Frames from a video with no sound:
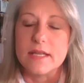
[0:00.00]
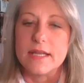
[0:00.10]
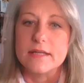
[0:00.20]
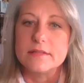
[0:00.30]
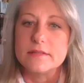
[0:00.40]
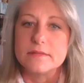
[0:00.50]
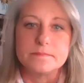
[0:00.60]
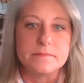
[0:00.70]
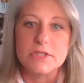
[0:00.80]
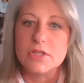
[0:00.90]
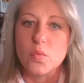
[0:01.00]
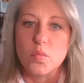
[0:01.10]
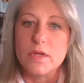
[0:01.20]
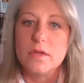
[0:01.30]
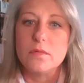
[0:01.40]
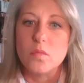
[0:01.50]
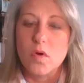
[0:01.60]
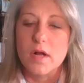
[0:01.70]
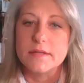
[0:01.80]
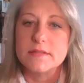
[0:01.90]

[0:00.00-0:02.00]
and you know we want